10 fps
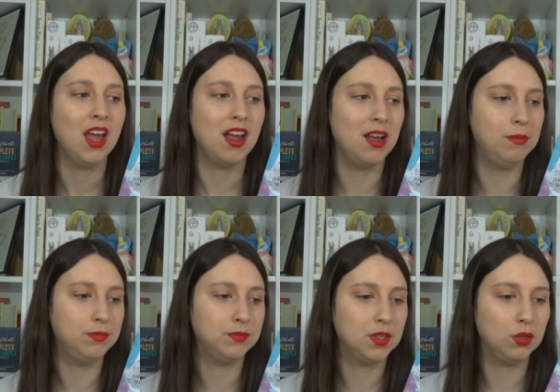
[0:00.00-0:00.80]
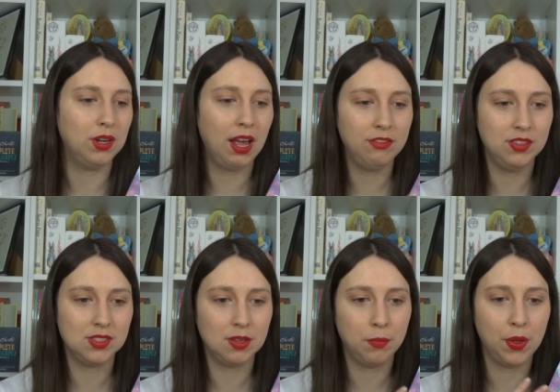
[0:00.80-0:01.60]
Um, you'll laugh in
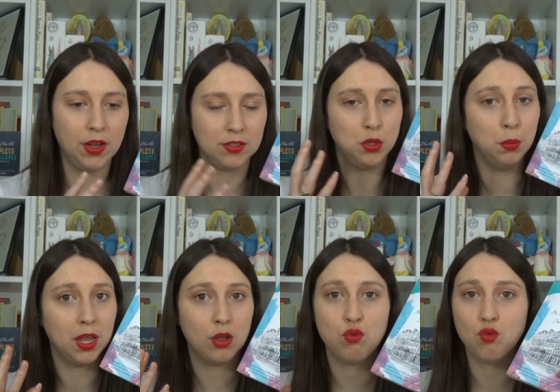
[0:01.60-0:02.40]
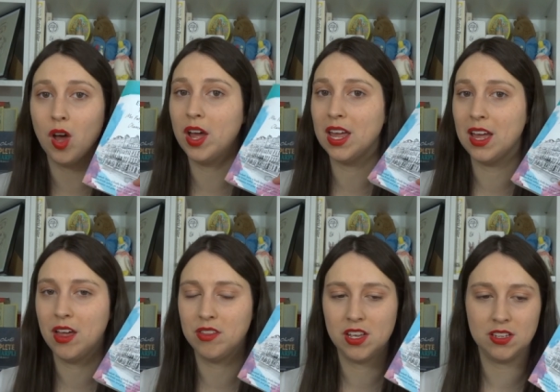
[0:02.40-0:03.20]
some parts. You might cry
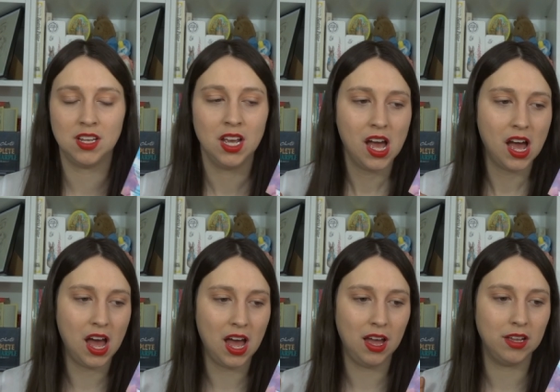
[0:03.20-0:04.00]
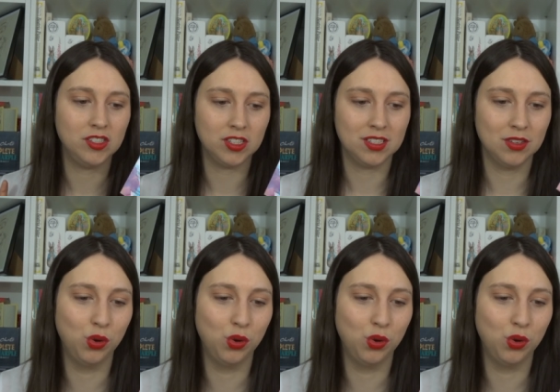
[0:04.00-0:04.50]
others. Uh, just a